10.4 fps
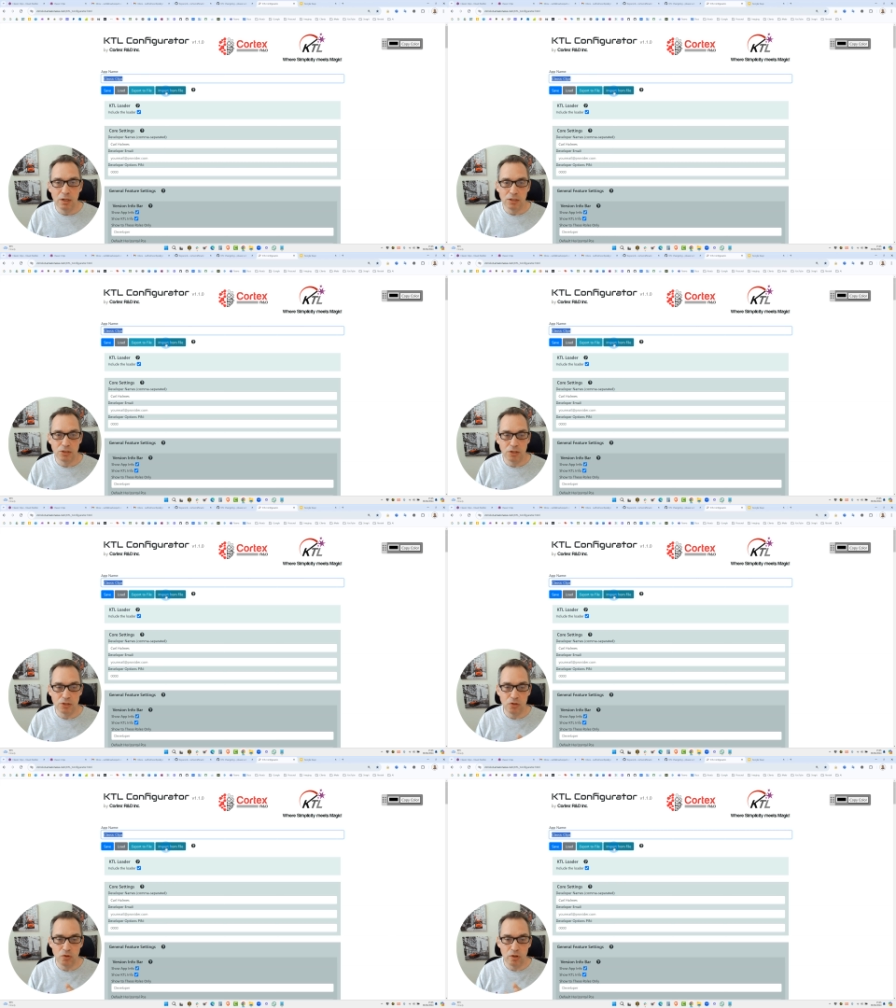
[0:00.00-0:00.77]
It's
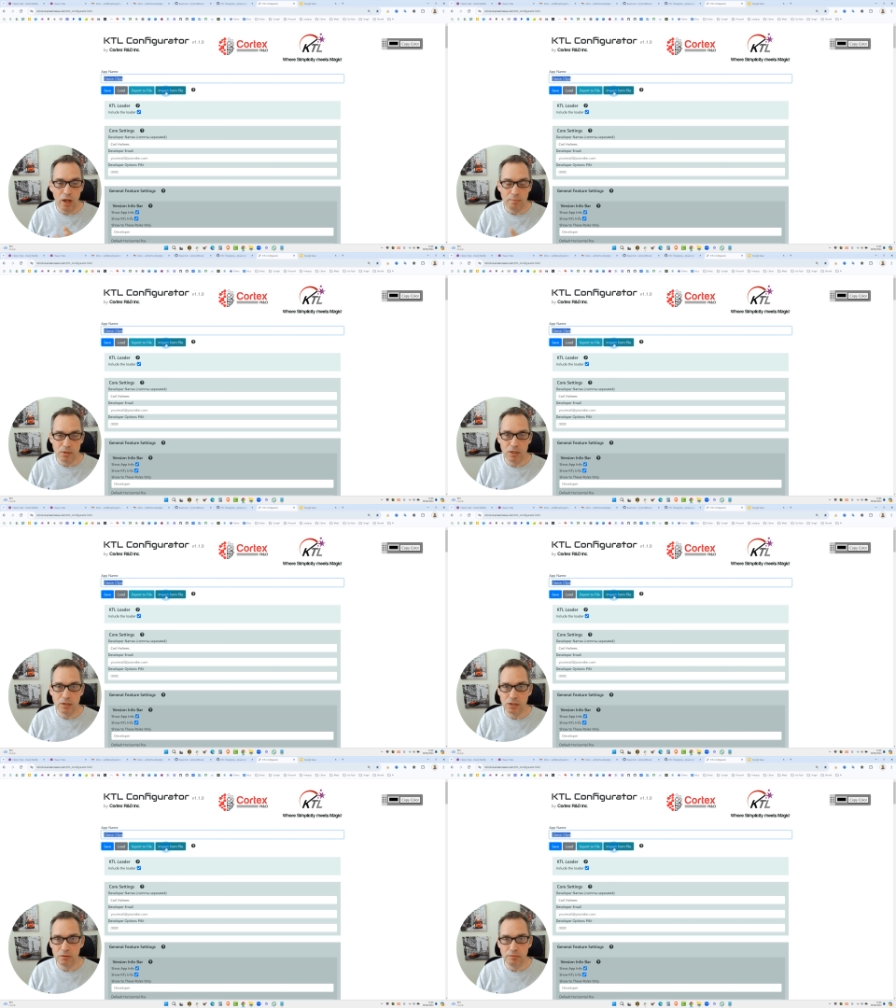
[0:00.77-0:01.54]
just you can update
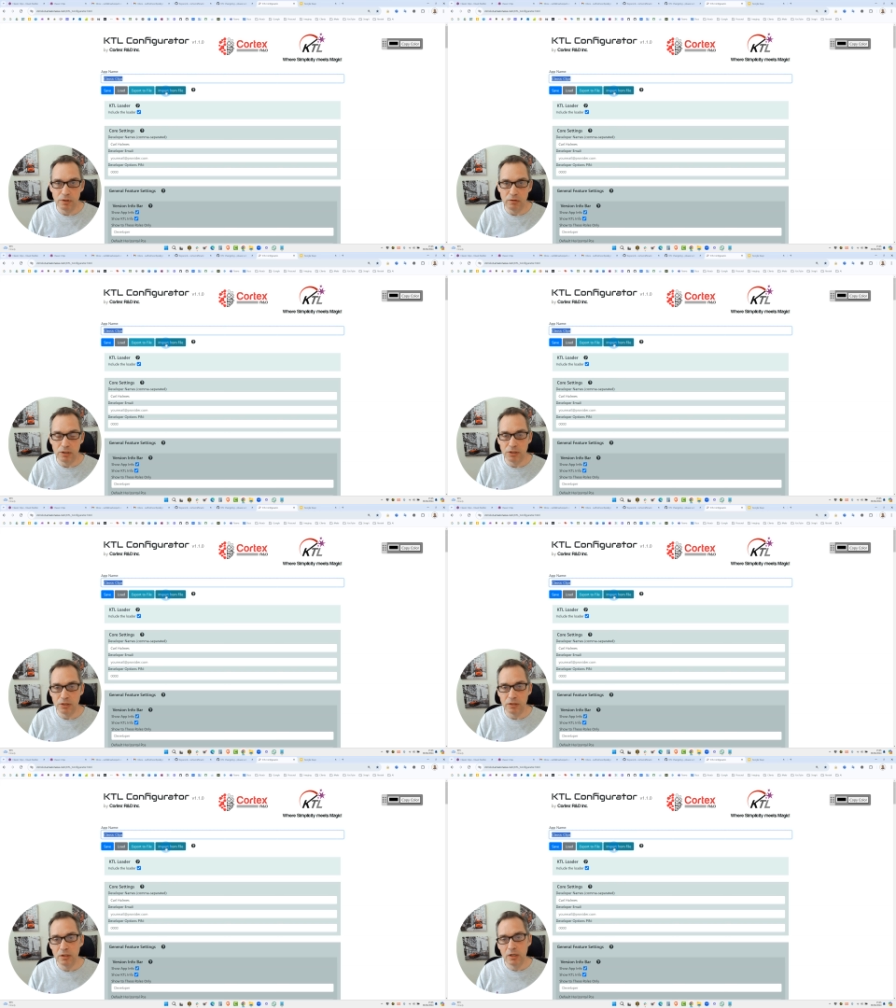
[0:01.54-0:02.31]
this
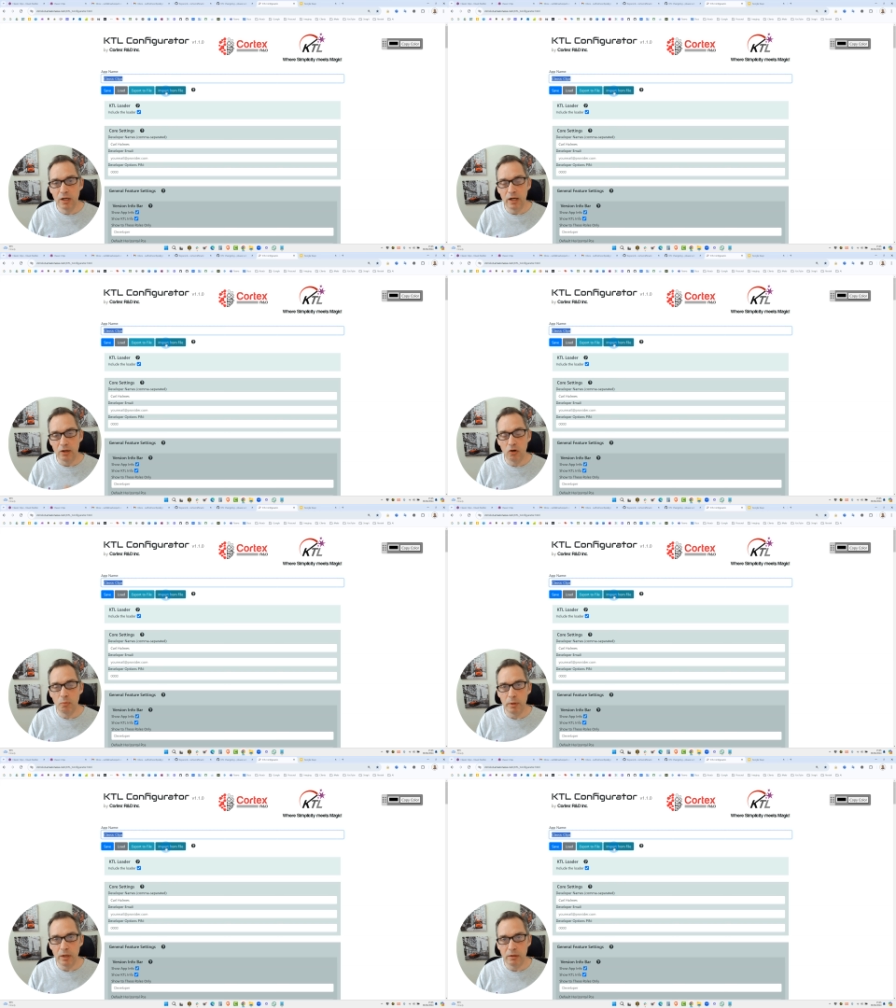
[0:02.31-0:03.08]
configuration and then
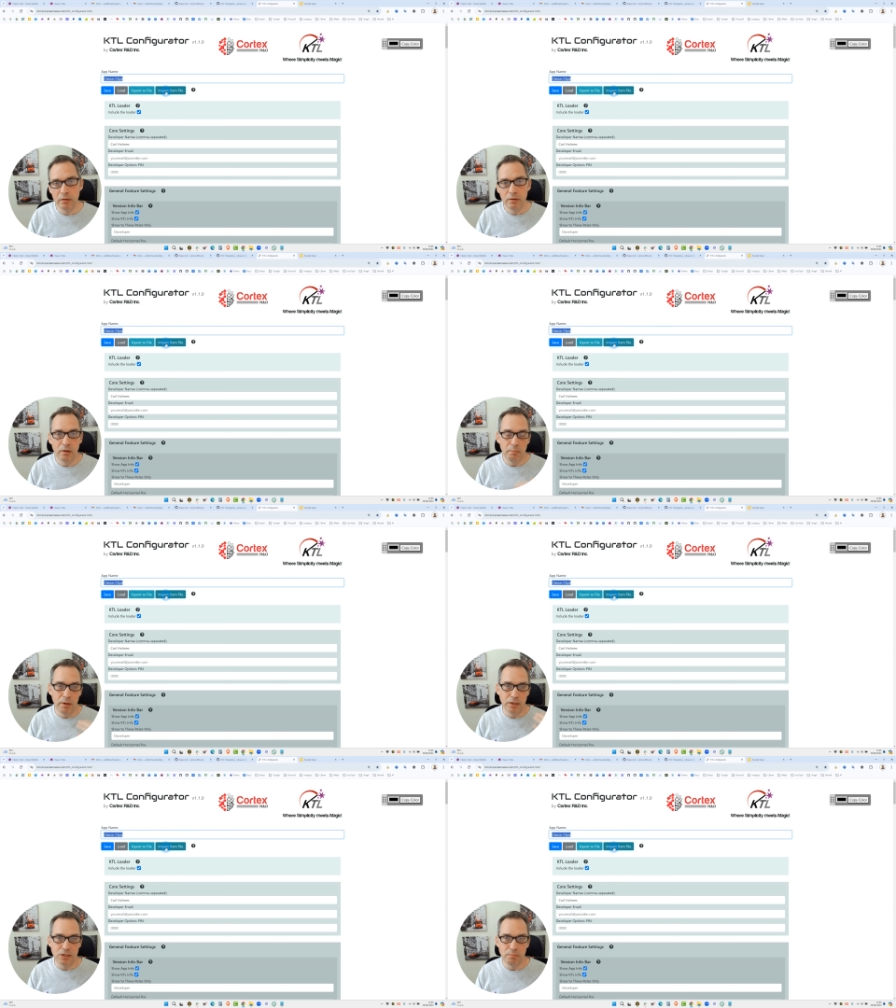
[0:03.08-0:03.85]
copy it and
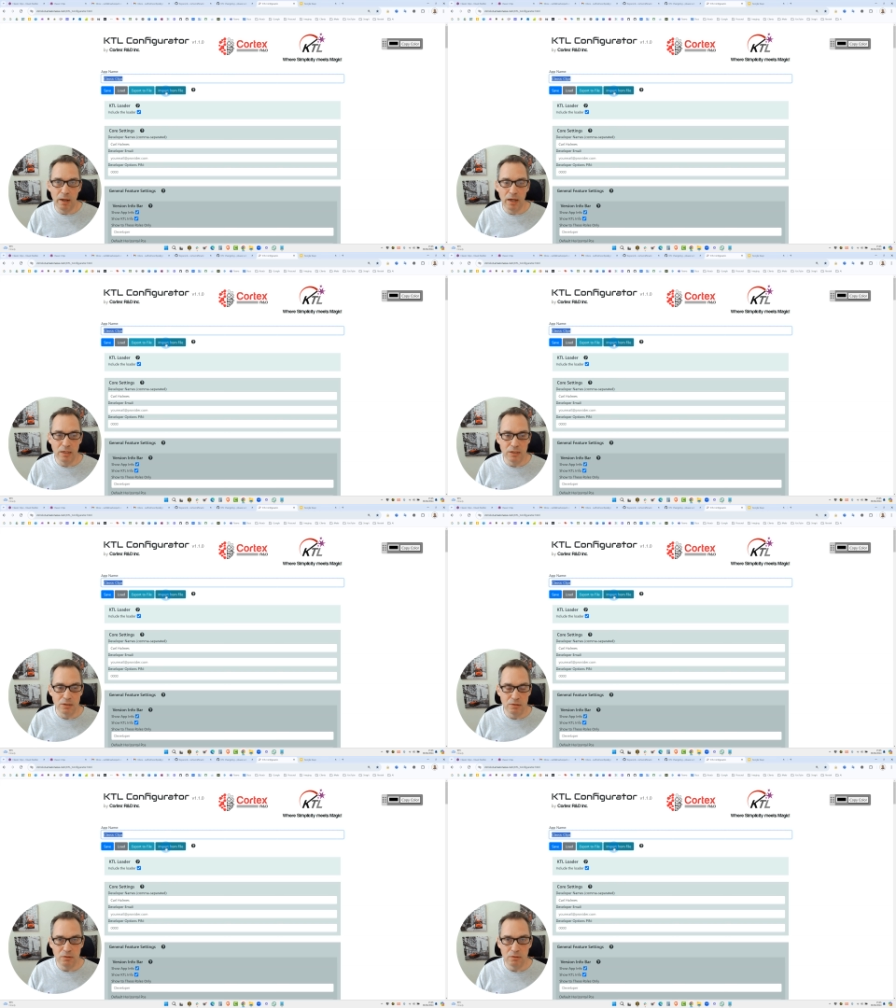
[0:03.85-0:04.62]
paste it back
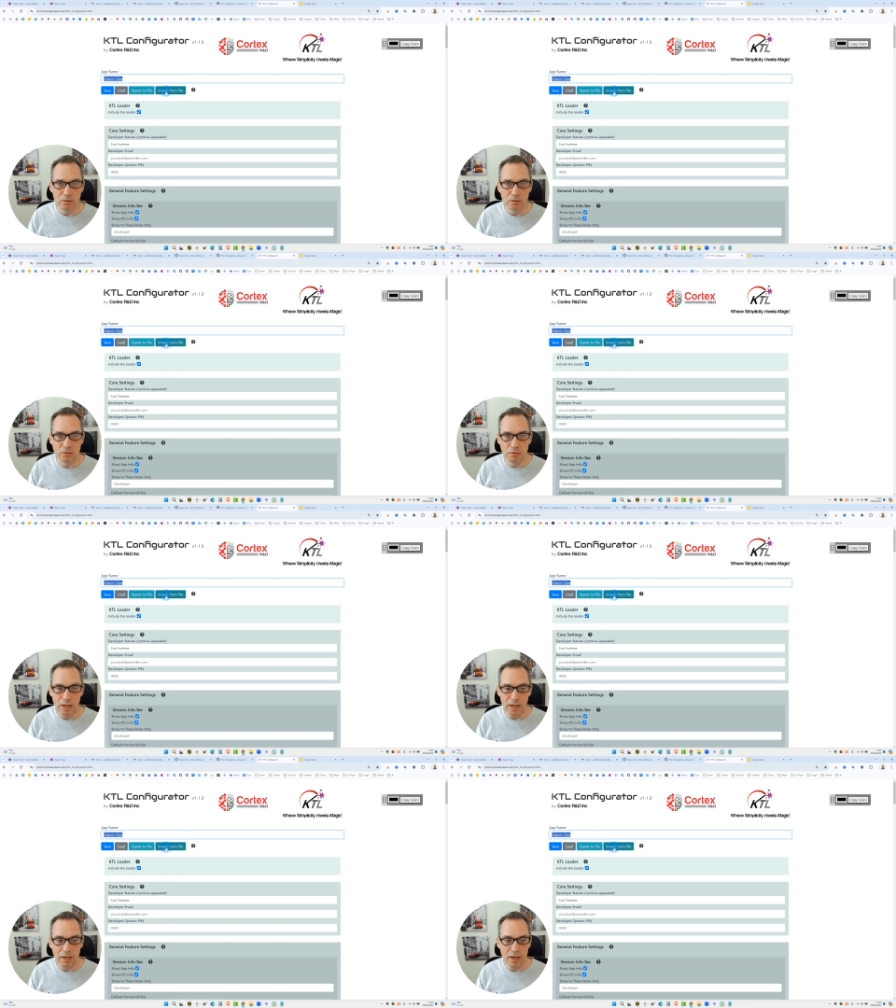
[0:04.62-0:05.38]
into your
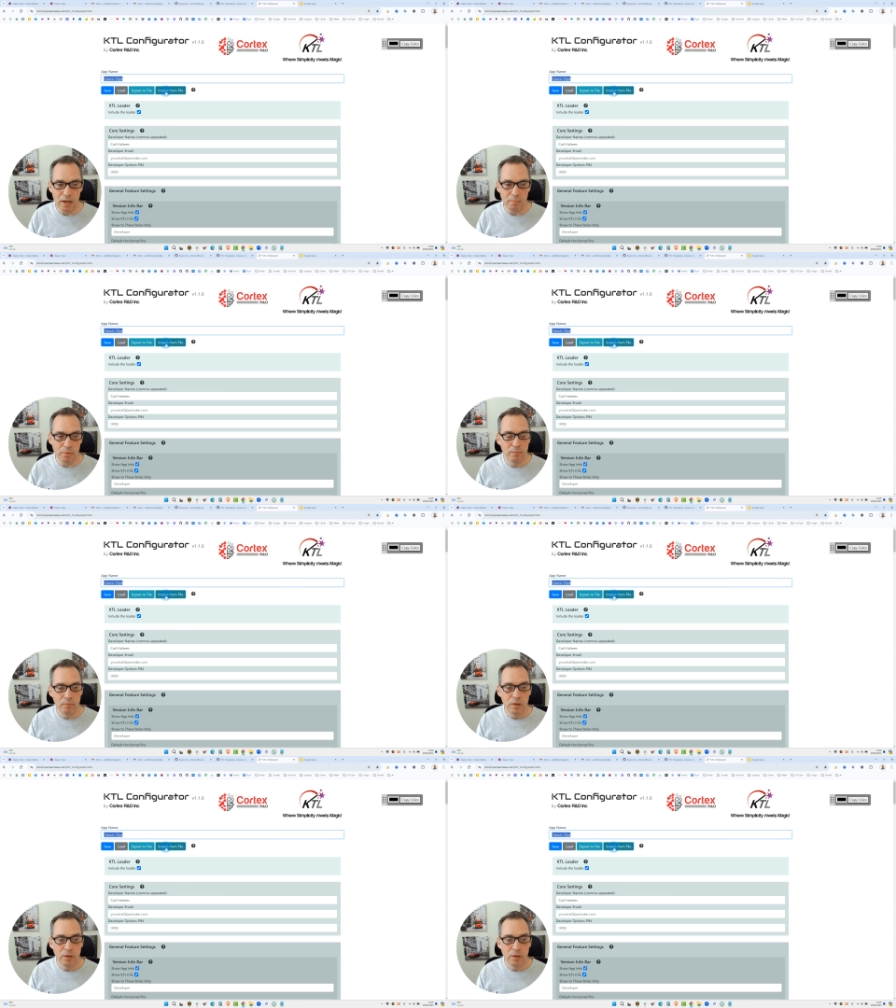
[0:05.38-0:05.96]
Knack app.